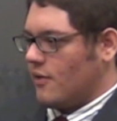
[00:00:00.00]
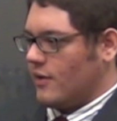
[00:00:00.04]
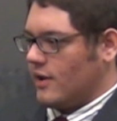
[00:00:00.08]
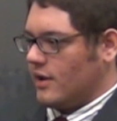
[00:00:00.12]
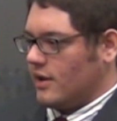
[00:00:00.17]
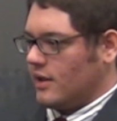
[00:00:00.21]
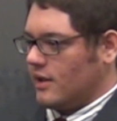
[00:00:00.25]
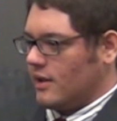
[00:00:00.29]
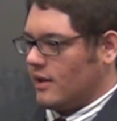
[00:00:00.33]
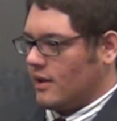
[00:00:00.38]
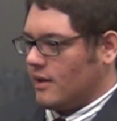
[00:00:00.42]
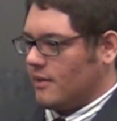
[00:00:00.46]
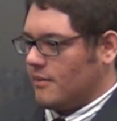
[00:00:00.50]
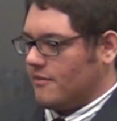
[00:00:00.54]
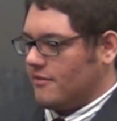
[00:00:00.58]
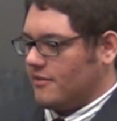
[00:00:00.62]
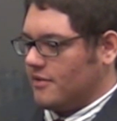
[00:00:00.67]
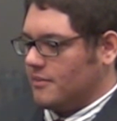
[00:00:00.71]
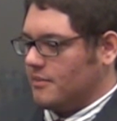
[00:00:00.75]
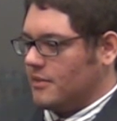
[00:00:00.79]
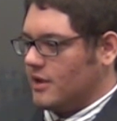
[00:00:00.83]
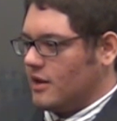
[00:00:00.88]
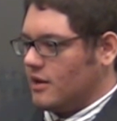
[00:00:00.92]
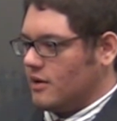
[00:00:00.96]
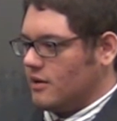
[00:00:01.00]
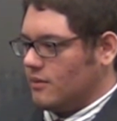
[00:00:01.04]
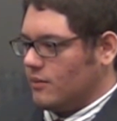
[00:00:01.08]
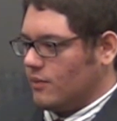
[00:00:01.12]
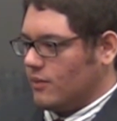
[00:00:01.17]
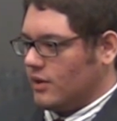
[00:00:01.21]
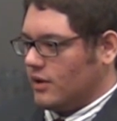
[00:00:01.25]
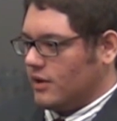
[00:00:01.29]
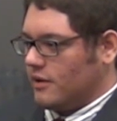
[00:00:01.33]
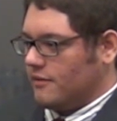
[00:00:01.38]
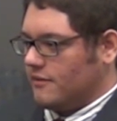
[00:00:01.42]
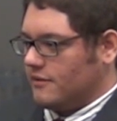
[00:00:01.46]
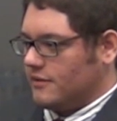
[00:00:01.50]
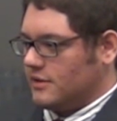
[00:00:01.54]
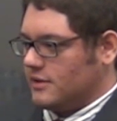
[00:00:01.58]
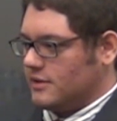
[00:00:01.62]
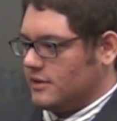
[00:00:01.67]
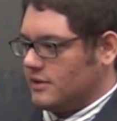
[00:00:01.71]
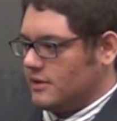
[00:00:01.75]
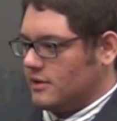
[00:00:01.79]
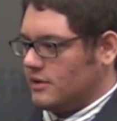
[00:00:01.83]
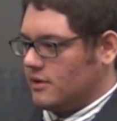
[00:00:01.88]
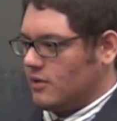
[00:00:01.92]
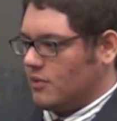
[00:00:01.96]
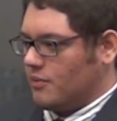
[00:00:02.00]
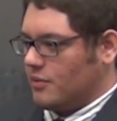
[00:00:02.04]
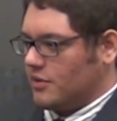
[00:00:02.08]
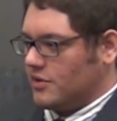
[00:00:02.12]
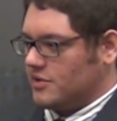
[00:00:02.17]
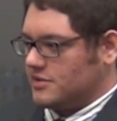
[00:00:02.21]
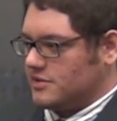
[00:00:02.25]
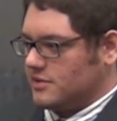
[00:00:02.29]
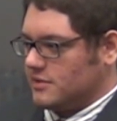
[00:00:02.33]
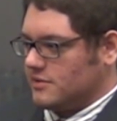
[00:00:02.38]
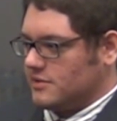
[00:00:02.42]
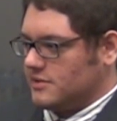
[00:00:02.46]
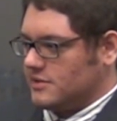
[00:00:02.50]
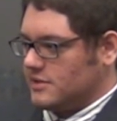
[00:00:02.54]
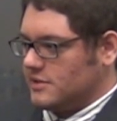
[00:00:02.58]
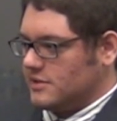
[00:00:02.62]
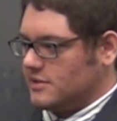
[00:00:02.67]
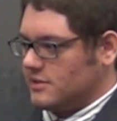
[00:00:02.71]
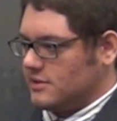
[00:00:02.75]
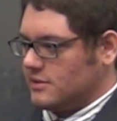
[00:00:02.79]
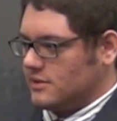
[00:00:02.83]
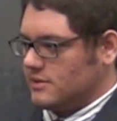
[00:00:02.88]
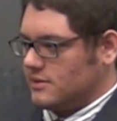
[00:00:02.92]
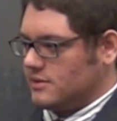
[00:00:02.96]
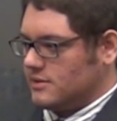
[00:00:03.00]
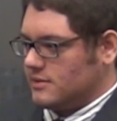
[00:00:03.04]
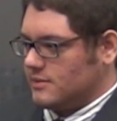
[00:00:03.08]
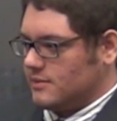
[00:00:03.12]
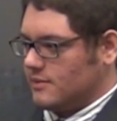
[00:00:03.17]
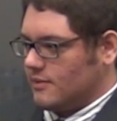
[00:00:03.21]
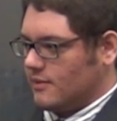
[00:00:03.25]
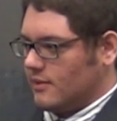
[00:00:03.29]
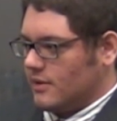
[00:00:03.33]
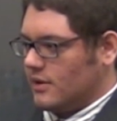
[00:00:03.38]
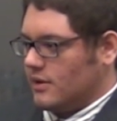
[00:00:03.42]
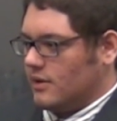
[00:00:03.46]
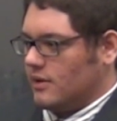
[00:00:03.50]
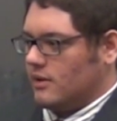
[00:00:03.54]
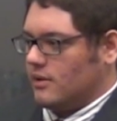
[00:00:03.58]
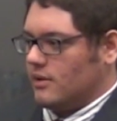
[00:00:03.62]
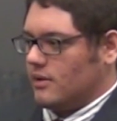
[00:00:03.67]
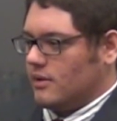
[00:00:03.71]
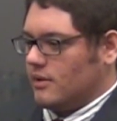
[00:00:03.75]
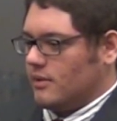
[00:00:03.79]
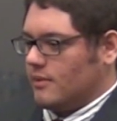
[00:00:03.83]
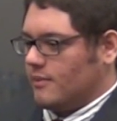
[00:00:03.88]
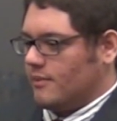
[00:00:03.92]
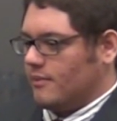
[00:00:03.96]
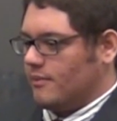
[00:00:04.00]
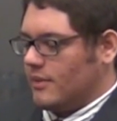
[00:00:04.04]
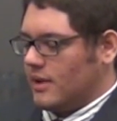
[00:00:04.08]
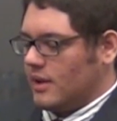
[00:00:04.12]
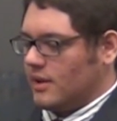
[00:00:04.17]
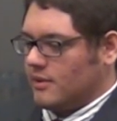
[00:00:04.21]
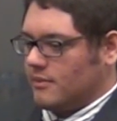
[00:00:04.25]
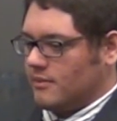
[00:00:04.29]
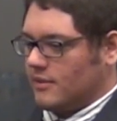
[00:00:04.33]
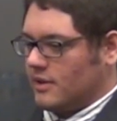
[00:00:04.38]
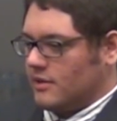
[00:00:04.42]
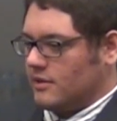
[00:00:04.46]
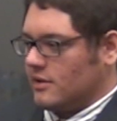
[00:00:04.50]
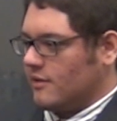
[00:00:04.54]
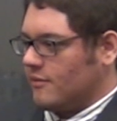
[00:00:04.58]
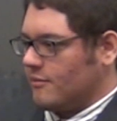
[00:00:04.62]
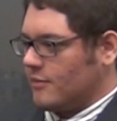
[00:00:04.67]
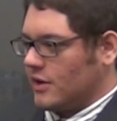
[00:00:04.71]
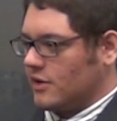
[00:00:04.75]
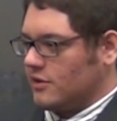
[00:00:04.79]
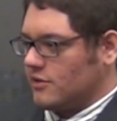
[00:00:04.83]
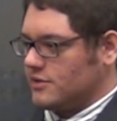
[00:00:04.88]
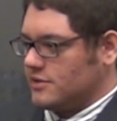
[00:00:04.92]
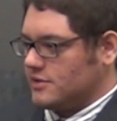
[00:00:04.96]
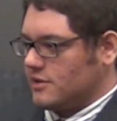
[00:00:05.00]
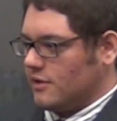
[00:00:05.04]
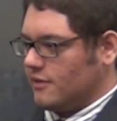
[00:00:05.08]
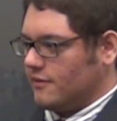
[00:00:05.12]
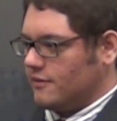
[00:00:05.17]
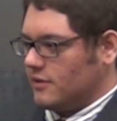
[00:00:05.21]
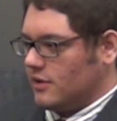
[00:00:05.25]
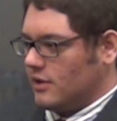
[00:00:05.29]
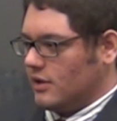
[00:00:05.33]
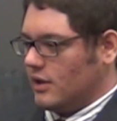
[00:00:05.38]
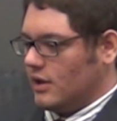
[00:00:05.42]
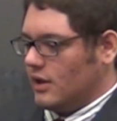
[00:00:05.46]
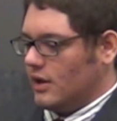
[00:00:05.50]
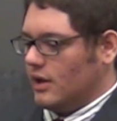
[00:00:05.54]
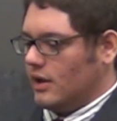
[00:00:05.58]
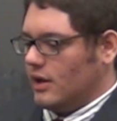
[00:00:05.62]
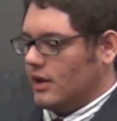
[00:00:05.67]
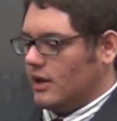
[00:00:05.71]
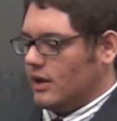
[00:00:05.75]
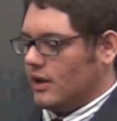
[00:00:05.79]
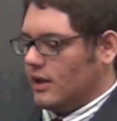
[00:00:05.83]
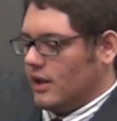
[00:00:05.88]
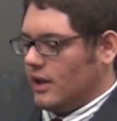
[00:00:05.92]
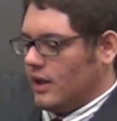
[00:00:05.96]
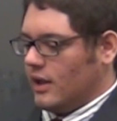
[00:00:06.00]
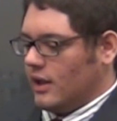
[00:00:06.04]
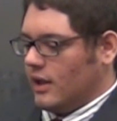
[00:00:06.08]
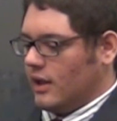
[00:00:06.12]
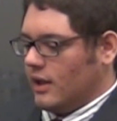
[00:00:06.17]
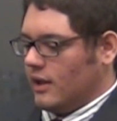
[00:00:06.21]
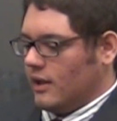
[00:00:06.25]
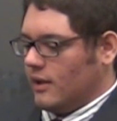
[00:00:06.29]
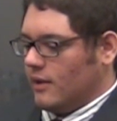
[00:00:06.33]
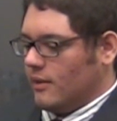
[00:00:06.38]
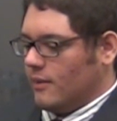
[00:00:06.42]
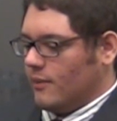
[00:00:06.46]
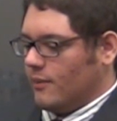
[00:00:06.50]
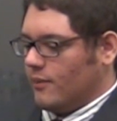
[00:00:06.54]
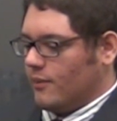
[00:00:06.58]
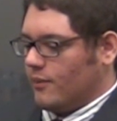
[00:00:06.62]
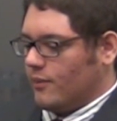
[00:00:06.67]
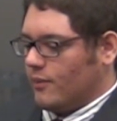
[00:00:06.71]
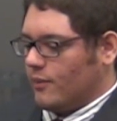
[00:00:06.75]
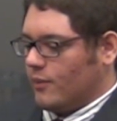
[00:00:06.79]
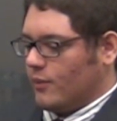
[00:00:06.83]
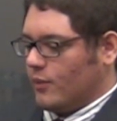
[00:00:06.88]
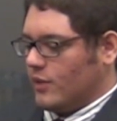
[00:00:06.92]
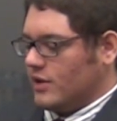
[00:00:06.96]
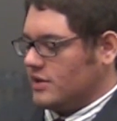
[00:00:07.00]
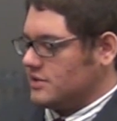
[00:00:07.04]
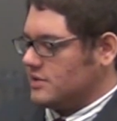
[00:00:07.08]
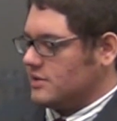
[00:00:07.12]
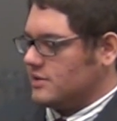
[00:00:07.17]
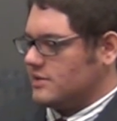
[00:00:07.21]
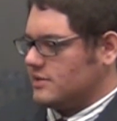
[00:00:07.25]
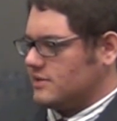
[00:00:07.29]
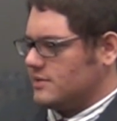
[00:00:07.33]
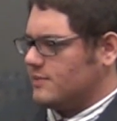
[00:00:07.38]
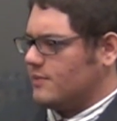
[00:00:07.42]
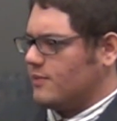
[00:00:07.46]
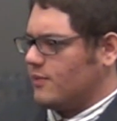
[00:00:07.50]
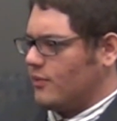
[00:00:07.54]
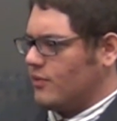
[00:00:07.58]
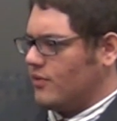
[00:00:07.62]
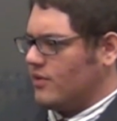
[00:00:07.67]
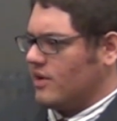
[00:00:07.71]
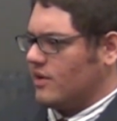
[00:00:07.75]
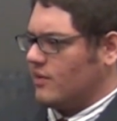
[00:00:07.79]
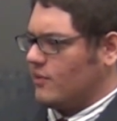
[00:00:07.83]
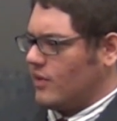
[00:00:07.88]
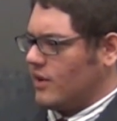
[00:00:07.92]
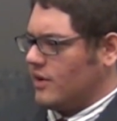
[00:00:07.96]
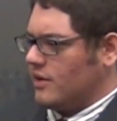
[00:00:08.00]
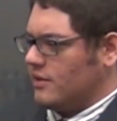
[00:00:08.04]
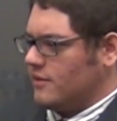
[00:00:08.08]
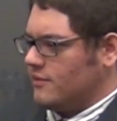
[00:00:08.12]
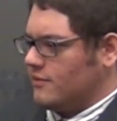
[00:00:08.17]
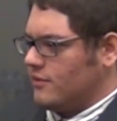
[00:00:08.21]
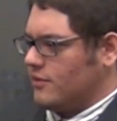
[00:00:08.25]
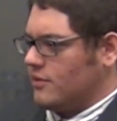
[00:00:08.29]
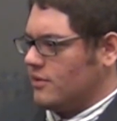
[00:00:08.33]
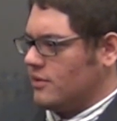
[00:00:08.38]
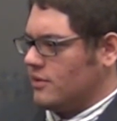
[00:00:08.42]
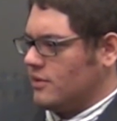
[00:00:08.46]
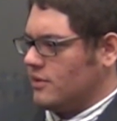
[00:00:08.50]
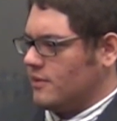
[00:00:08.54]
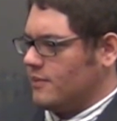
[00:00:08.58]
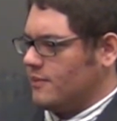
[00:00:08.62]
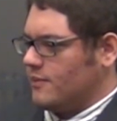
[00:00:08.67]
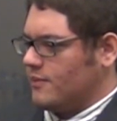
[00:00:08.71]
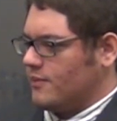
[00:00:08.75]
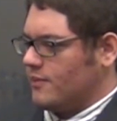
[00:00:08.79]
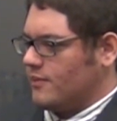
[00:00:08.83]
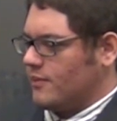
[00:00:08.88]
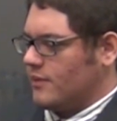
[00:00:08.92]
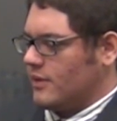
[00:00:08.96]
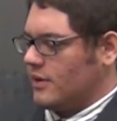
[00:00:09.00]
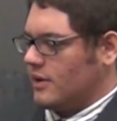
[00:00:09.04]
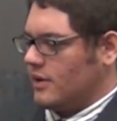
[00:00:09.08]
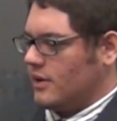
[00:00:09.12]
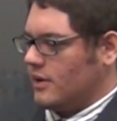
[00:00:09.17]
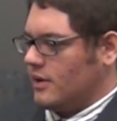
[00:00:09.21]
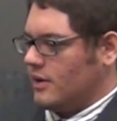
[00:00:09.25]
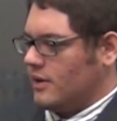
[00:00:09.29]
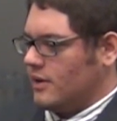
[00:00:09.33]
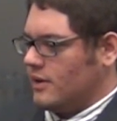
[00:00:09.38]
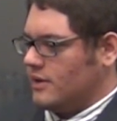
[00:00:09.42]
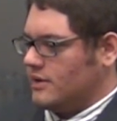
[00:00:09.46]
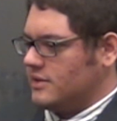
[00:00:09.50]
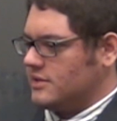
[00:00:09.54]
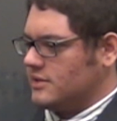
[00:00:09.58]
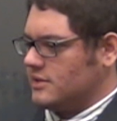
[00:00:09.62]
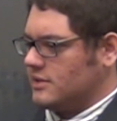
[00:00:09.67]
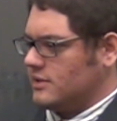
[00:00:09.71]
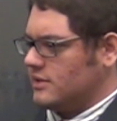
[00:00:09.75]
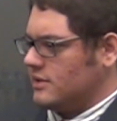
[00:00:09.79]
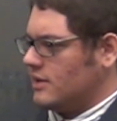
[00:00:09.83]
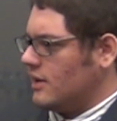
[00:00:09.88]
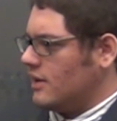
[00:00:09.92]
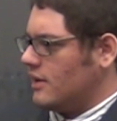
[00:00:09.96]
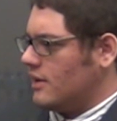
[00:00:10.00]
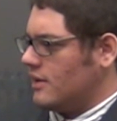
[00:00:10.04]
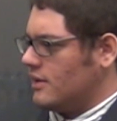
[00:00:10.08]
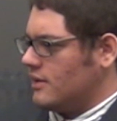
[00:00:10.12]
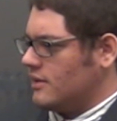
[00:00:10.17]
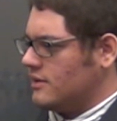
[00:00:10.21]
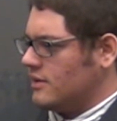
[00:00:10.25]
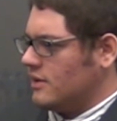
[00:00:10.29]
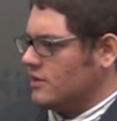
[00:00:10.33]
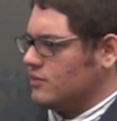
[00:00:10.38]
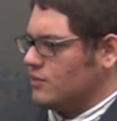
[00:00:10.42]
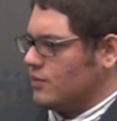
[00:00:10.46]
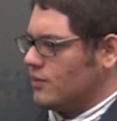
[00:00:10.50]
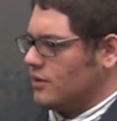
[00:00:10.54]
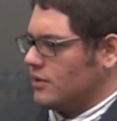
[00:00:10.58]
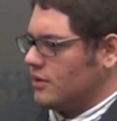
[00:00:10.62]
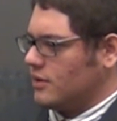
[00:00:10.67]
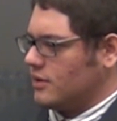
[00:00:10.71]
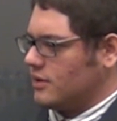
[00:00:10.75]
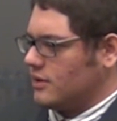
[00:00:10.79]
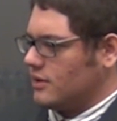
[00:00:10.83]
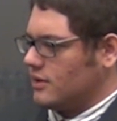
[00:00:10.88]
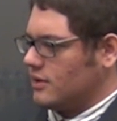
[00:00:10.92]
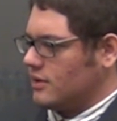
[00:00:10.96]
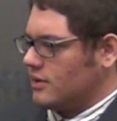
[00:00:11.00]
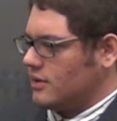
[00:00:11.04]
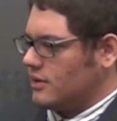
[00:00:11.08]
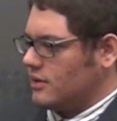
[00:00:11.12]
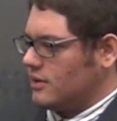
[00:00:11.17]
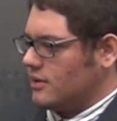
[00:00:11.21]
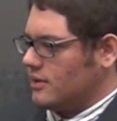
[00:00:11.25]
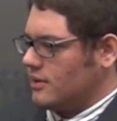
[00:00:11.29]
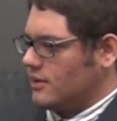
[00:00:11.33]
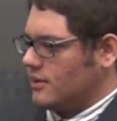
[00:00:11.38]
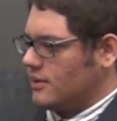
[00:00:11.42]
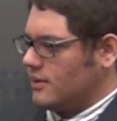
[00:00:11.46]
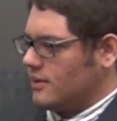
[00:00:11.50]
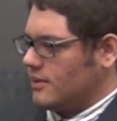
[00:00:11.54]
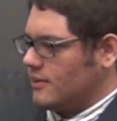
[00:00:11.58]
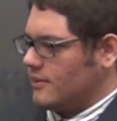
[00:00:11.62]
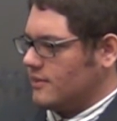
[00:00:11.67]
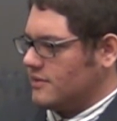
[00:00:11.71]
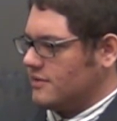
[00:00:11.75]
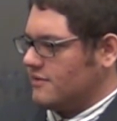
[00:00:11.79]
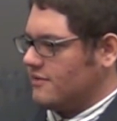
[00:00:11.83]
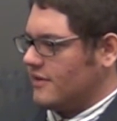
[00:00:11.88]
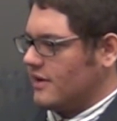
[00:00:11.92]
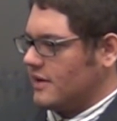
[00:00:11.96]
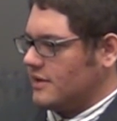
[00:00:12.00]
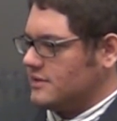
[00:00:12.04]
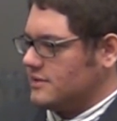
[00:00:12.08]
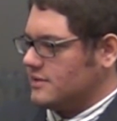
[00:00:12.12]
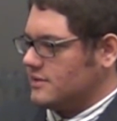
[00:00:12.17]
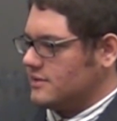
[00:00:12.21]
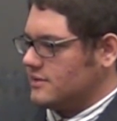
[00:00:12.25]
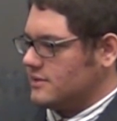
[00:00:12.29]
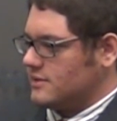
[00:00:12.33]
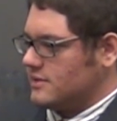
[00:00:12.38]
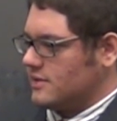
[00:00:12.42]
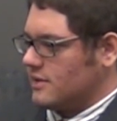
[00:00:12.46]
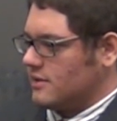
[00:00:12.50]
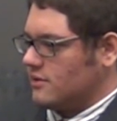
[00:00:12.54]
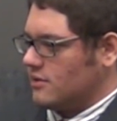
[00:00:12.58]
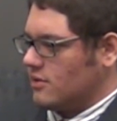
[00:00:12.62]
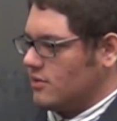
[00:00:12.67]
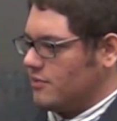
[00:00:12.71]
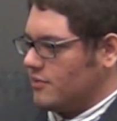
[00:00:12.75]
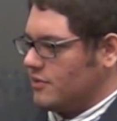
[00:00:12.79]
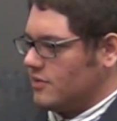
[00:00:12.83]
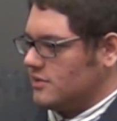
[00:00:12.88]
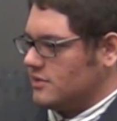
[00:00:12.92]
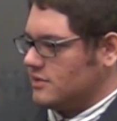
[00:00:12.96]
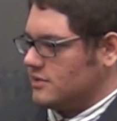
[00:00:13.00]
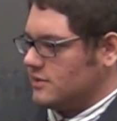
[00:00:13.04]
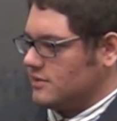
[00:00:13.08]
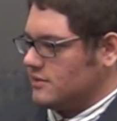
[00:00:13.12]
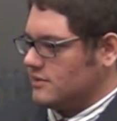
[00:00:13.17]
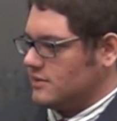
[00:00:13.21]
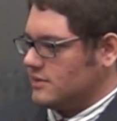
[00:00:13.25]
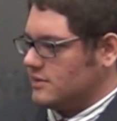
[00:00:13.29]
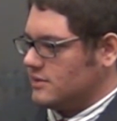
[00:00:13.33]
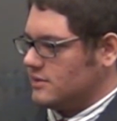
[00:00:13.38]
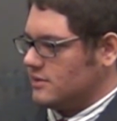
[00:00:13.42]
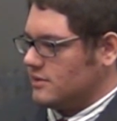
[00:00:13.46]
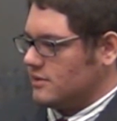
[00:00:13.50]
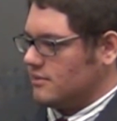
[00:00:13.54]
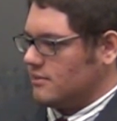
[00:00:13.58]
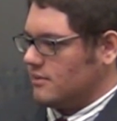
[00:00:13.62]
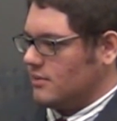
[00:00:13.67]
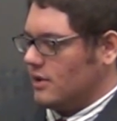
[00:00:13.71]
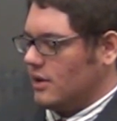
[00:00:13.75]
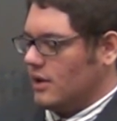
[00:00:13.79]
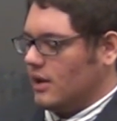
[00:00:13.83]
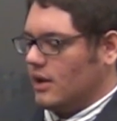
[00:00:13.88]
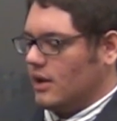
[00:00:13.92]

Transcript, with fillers: already I'm familiar with the operational systems uh, by Microsoft, and which is required for uh, the net network uh, devices inside the operational system.